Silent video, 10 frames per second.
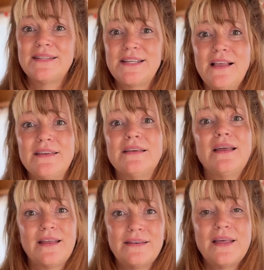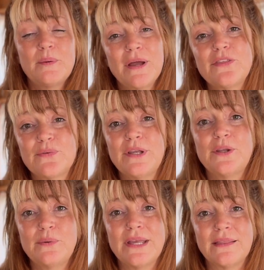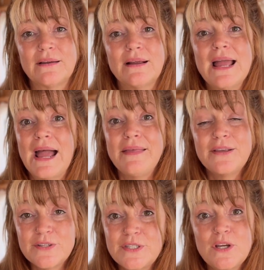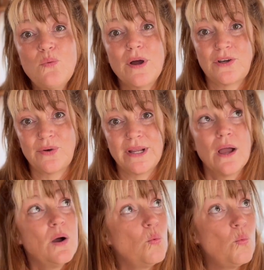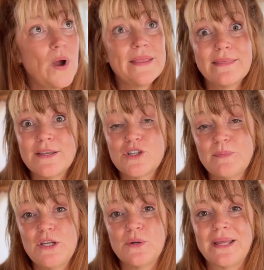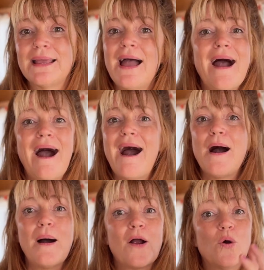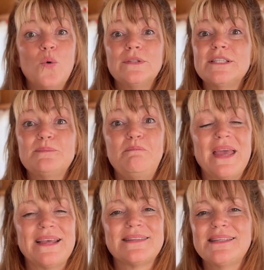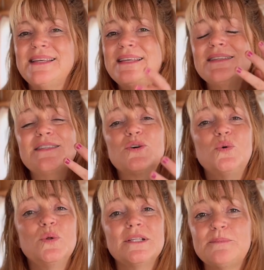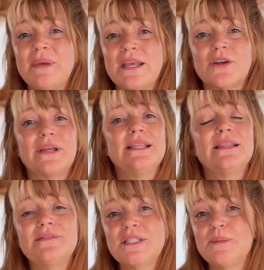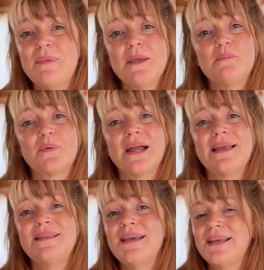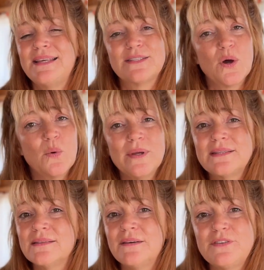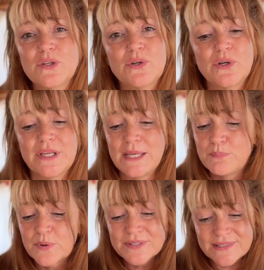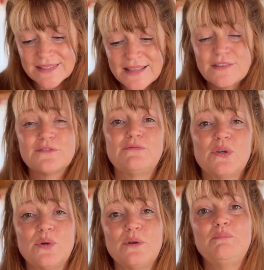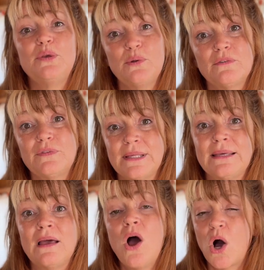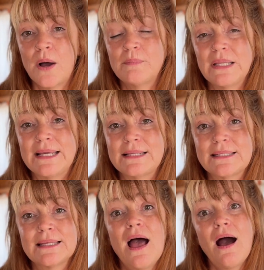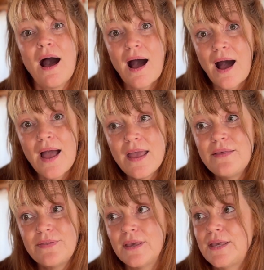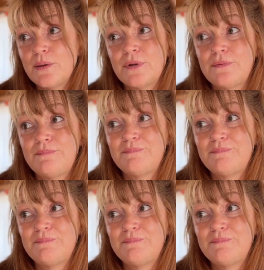tell you, none of my three knew either. And they're still wondering what they should be doing. Our oldest bakes. He is the coolest baker. He loves to bake bread. He's always loved to cook. He presents food beautifully on plates. I think he would